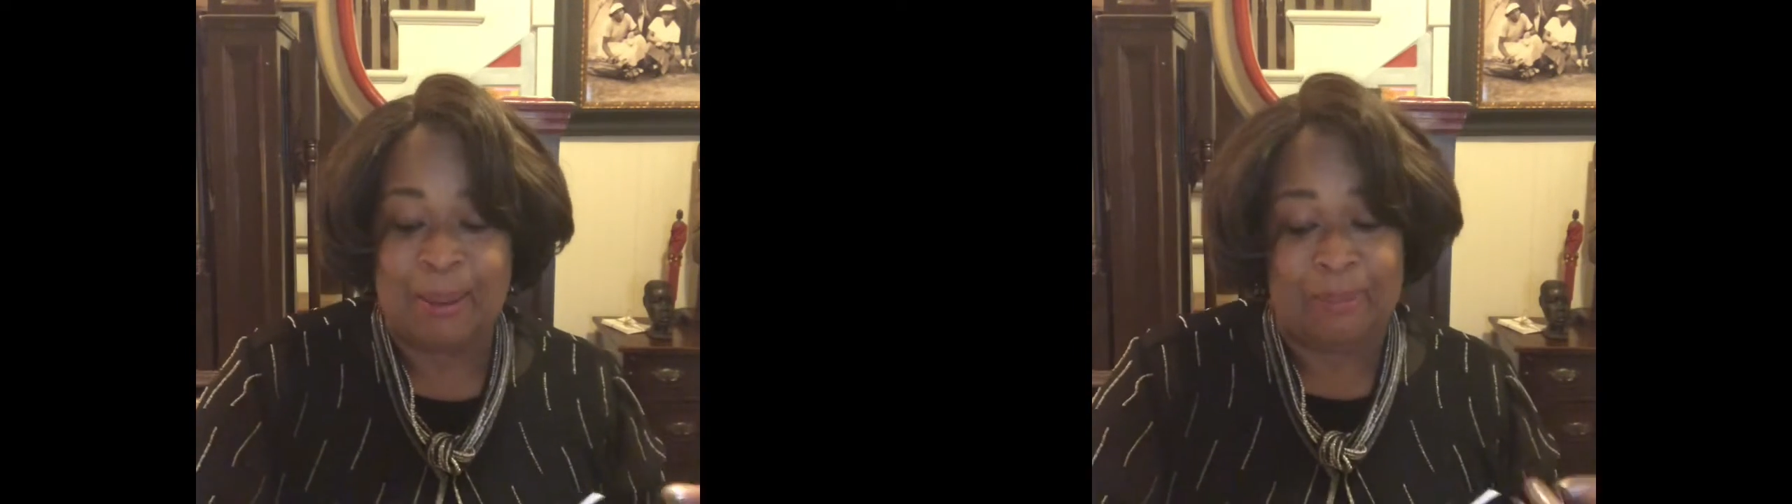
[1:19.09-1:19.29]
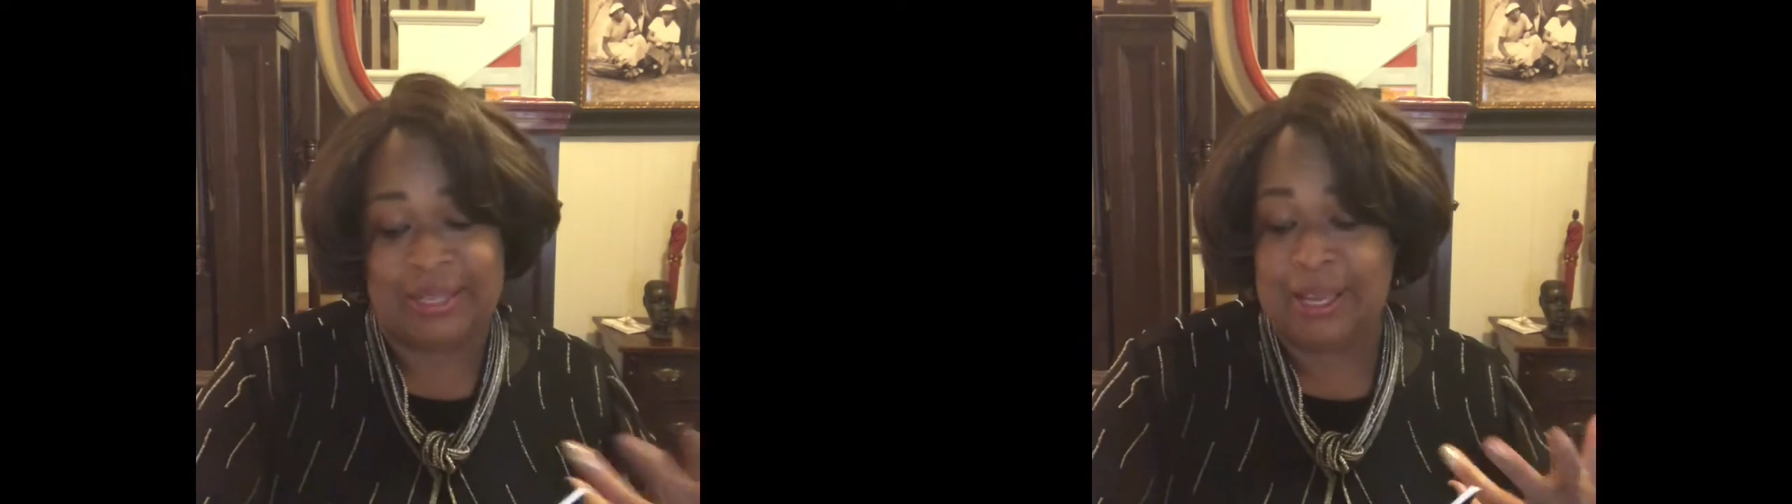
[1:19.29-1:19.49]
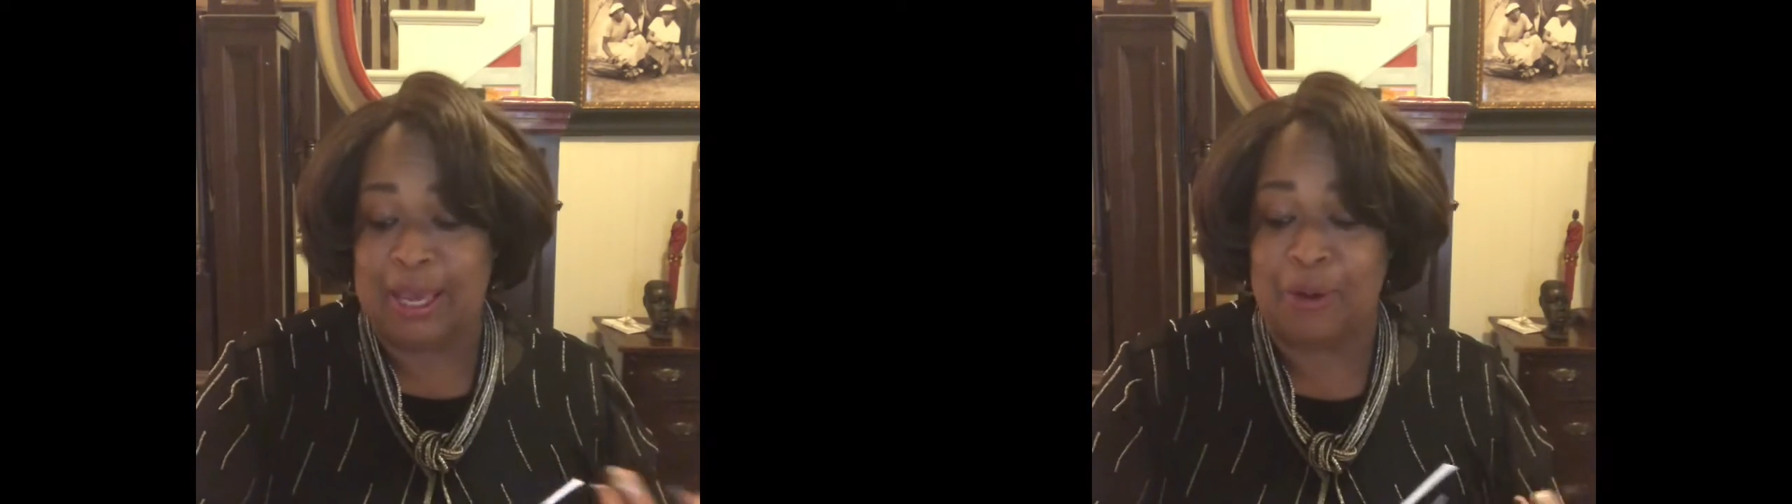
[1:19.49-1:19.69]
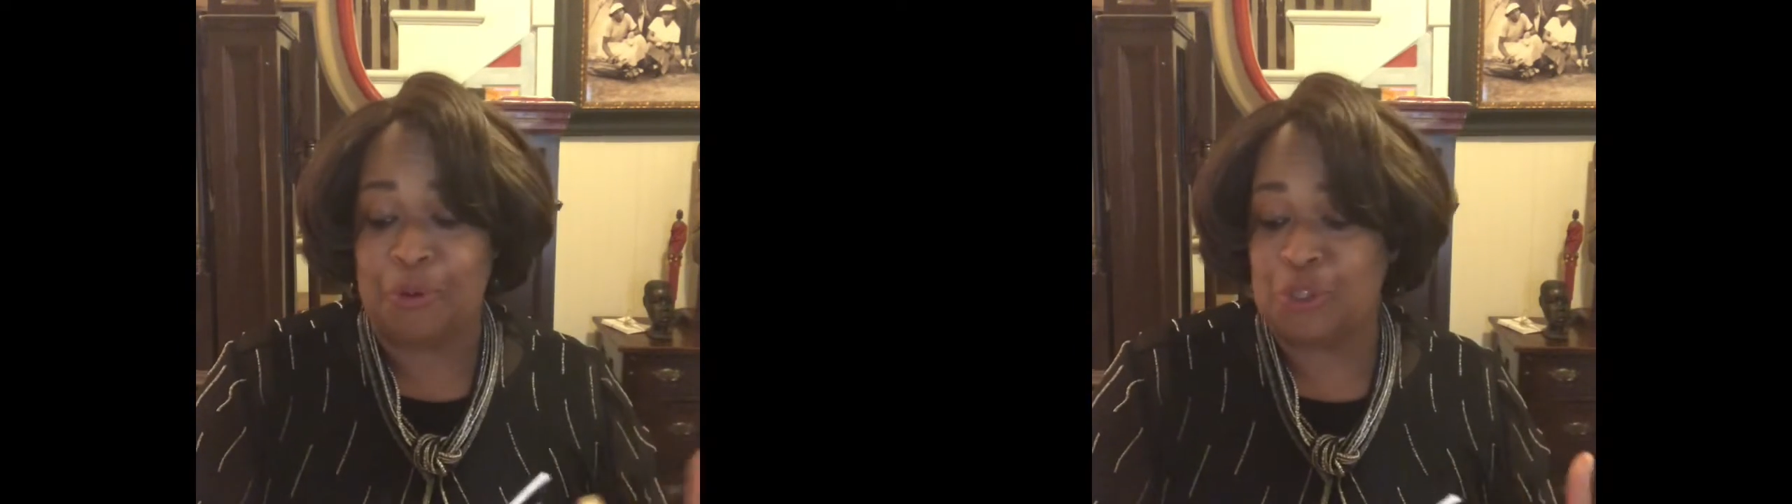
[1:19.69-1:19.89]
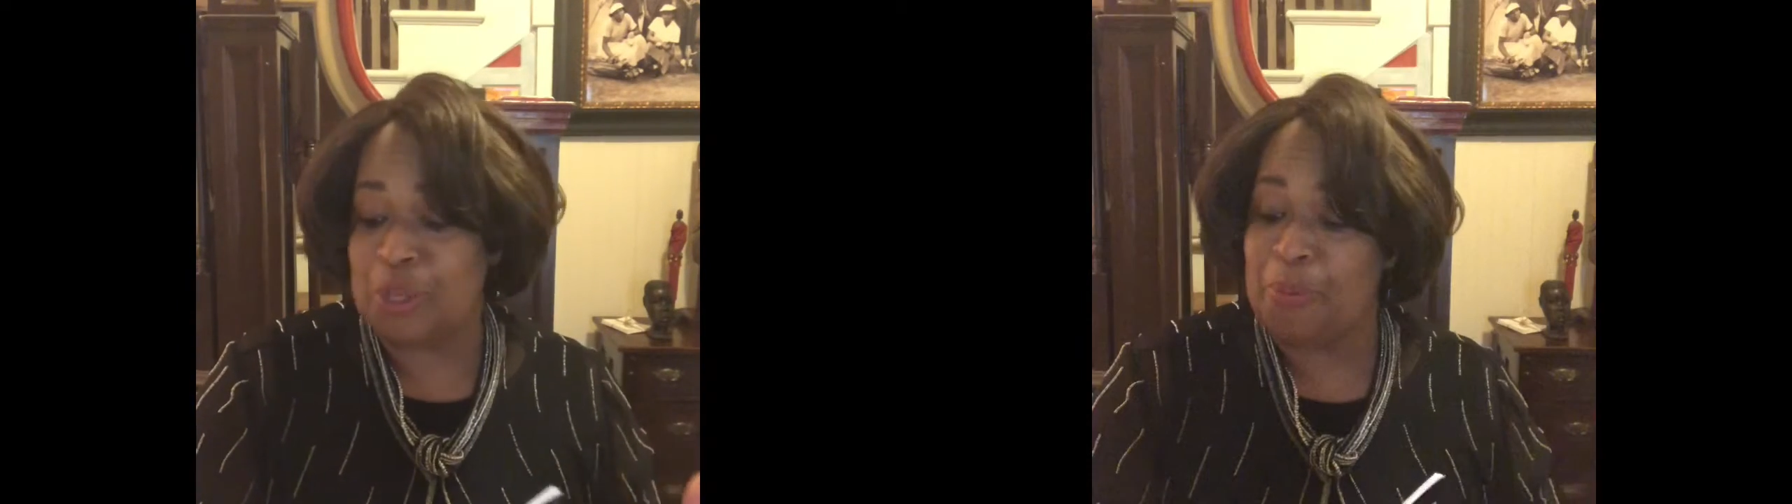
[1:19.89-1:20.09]
by taking
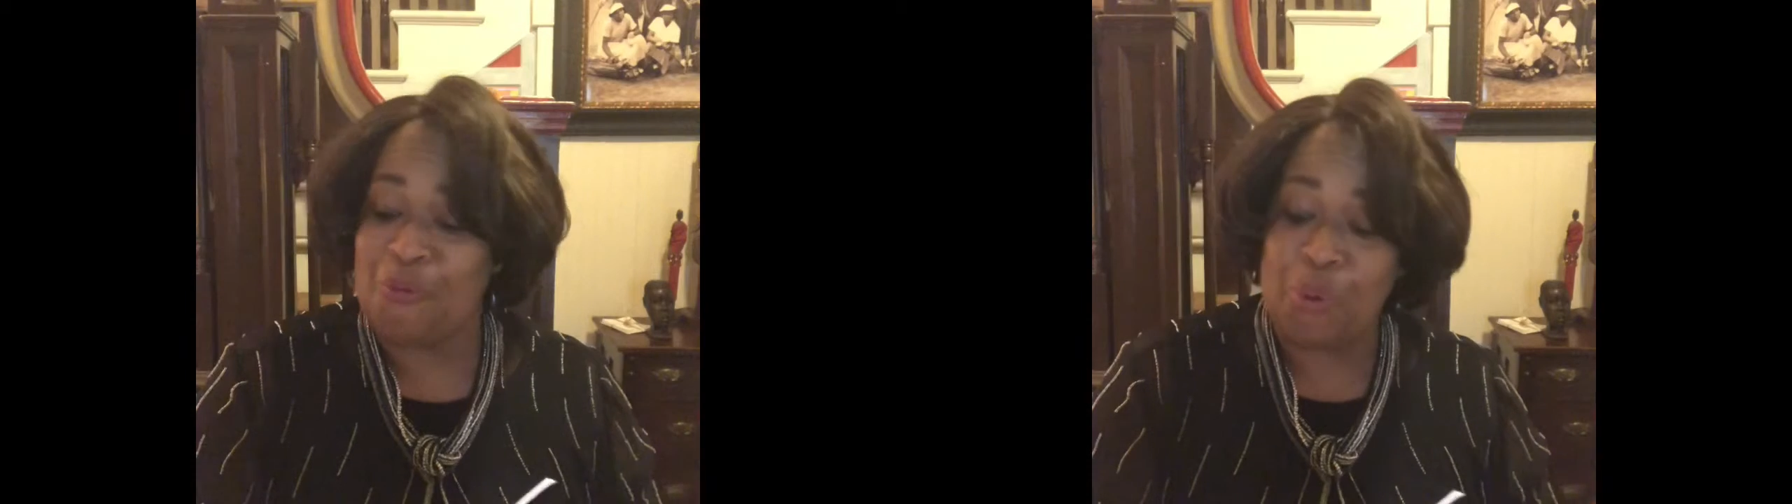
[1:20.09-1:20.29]
ownership of